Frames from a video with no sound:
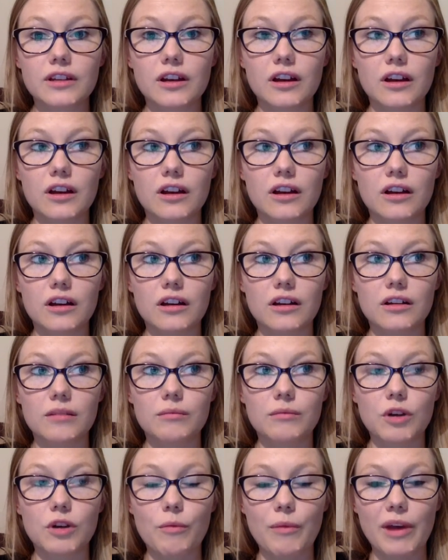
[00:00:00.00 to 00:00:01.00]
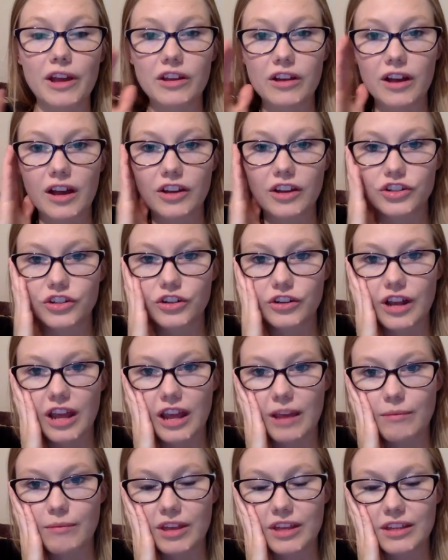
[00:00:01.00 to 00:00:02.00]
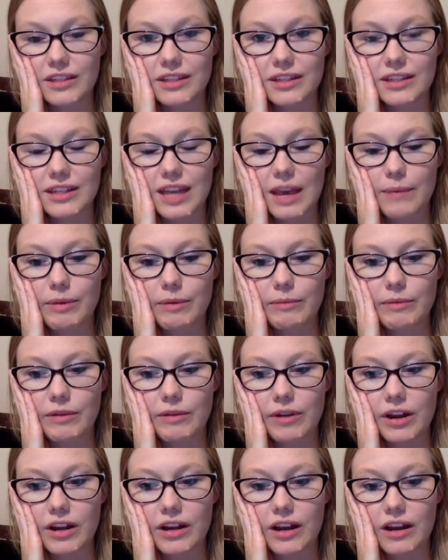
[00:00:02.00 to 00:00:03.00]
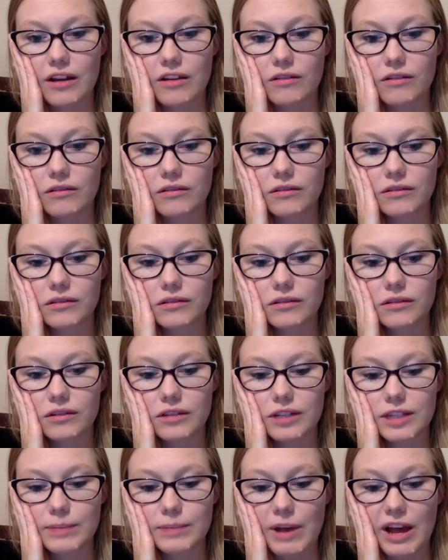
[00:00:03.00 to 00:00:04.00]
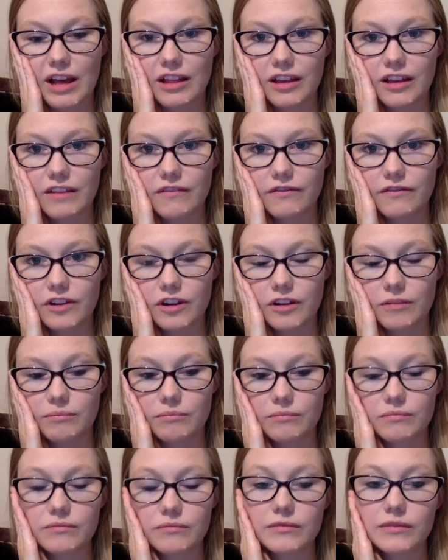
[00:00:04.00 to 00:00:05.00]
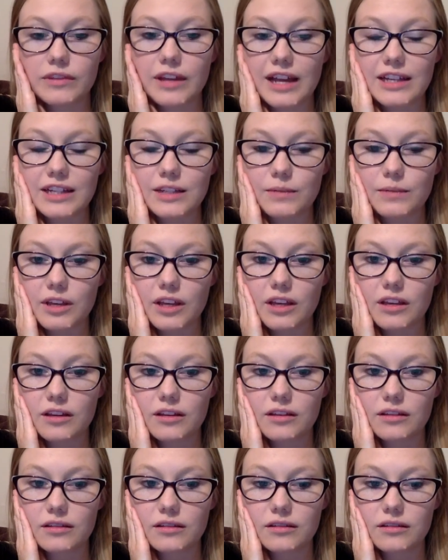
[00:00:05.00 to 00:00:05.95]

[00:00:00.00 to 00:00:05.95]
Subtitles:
oh my gosh, her name is escaping me right now. The spotlight from last week.